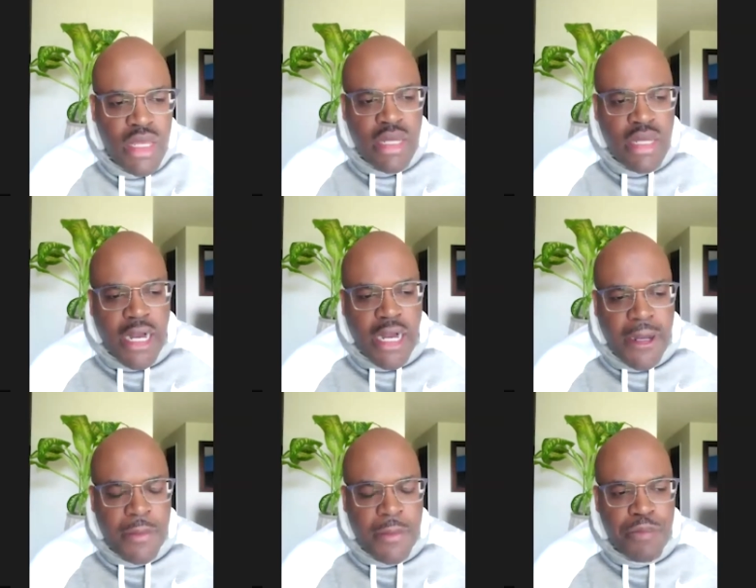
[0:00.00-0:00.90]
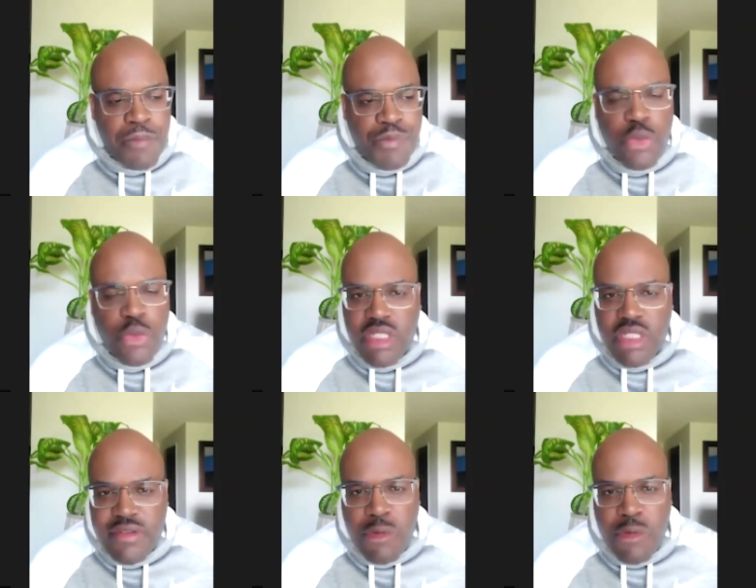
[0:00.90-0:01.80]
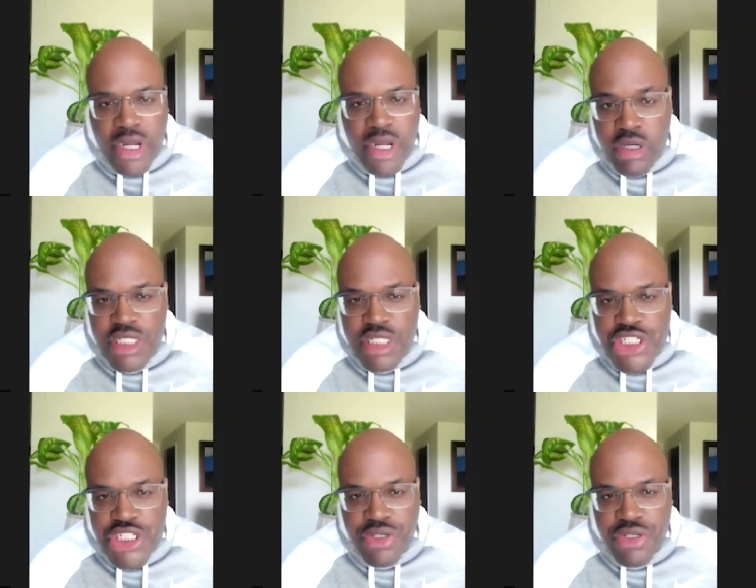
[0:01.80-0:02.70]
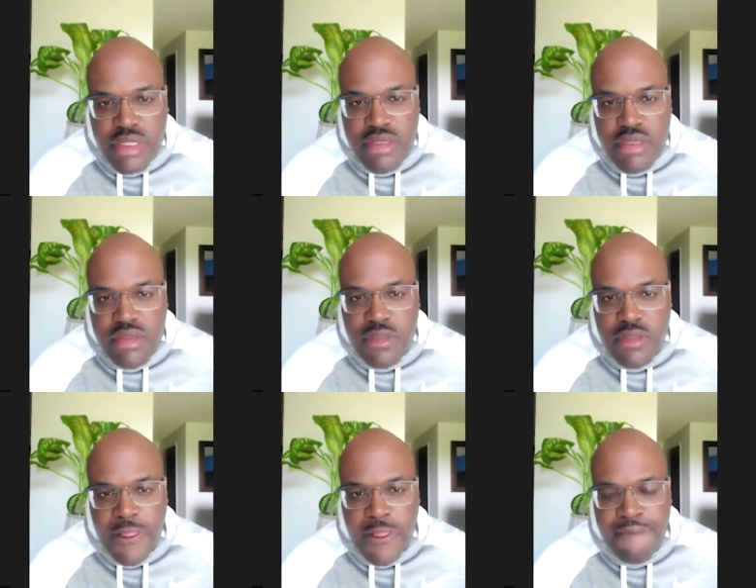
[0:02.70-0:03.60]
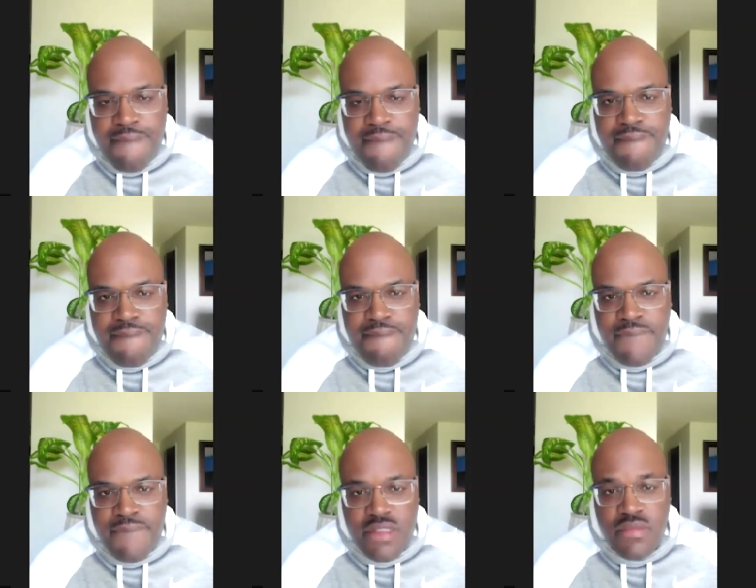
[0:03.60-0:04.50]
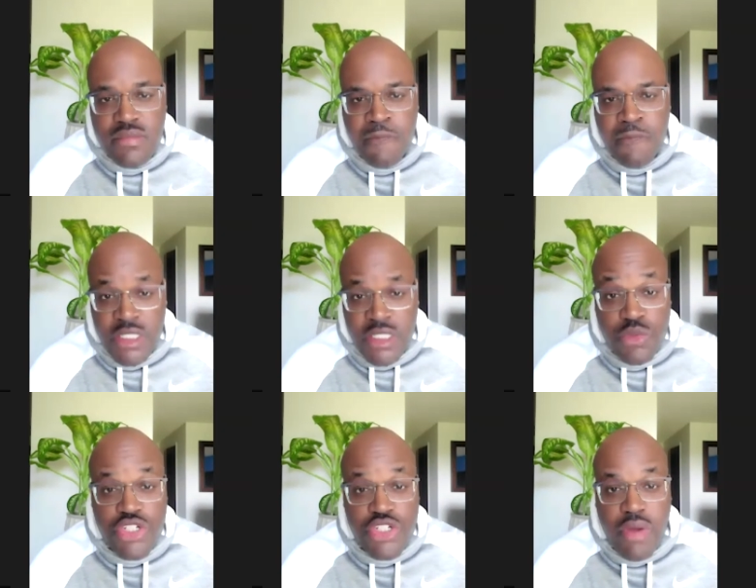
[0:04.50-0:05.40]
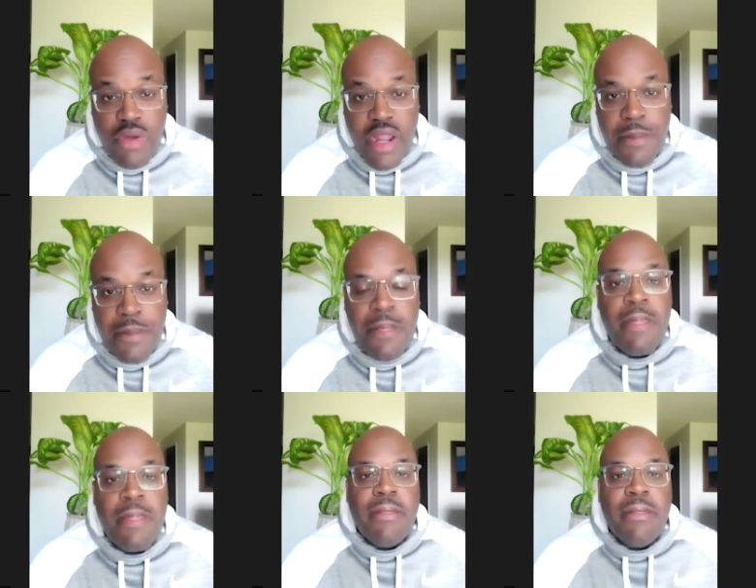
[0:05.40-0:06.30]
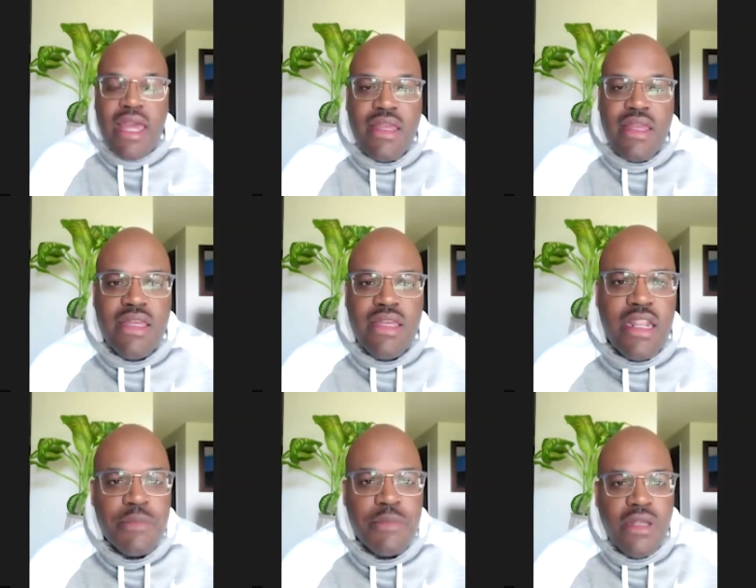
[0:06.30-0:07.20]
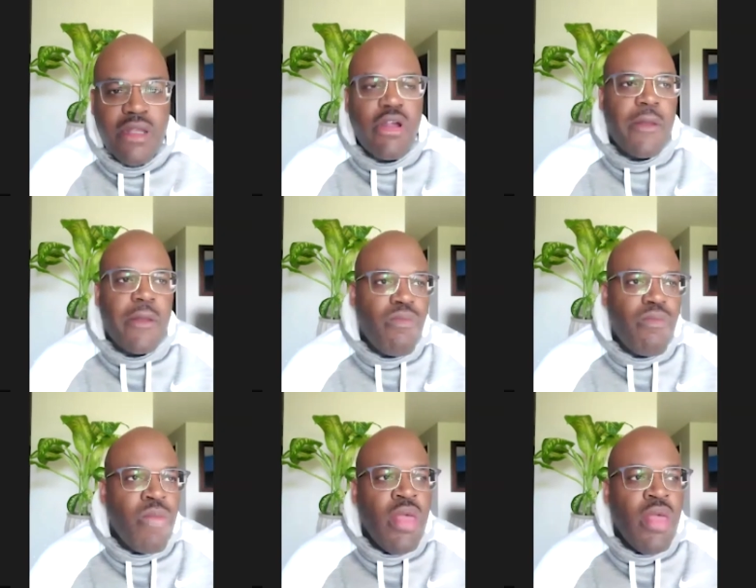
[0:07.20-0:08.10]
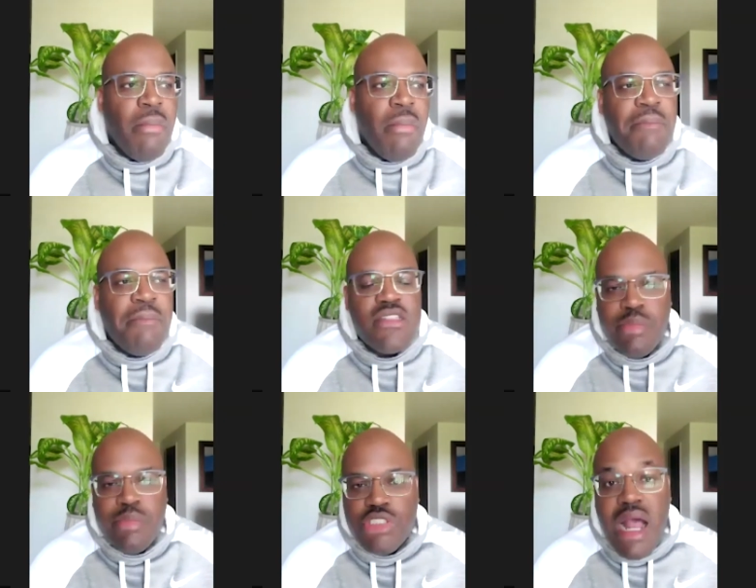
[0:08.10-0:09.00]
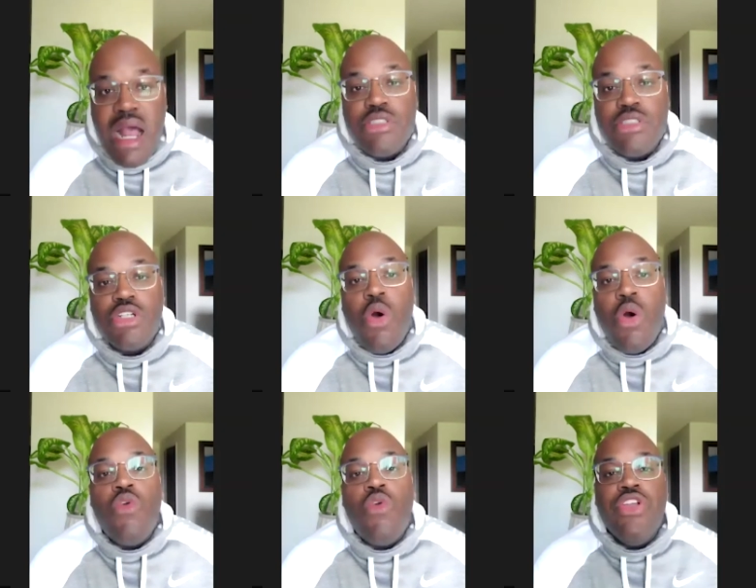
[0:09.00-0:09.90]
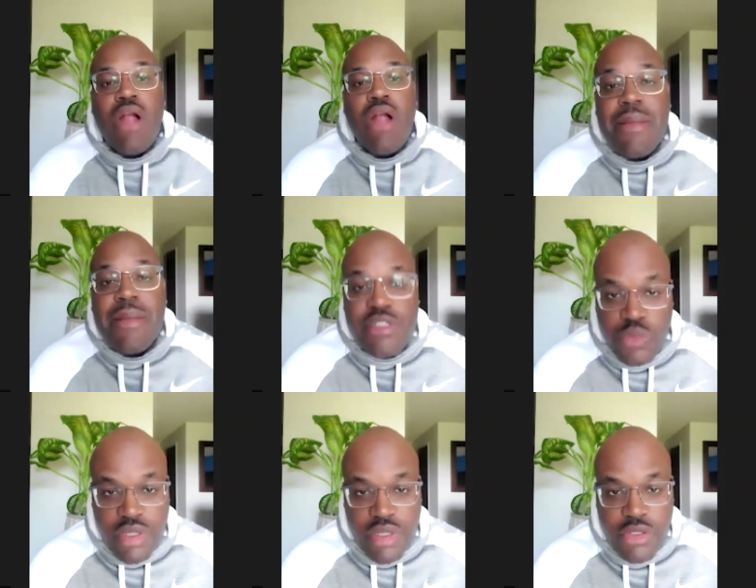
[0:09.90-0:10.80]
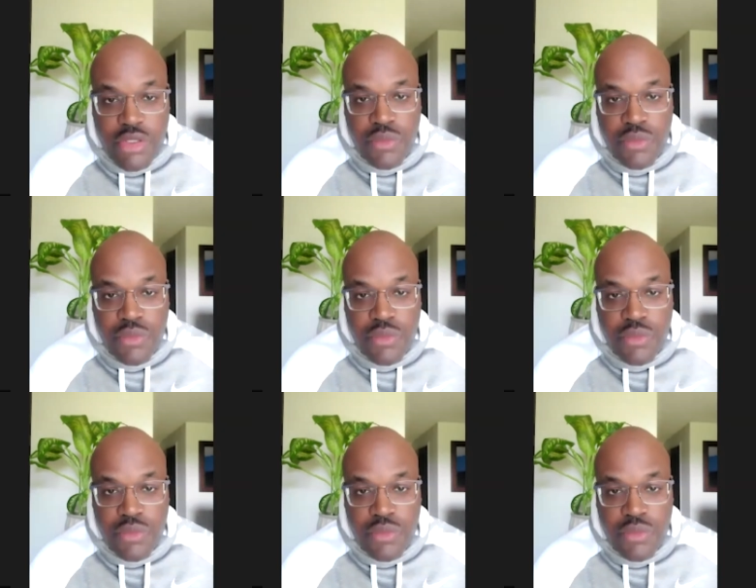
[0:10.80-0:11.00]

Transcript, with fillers: Um, you were looking for burial insurance. This this was you, right? Yeah, yeah, yeah. That was me. Okay. My my simple job is to go over your options with you.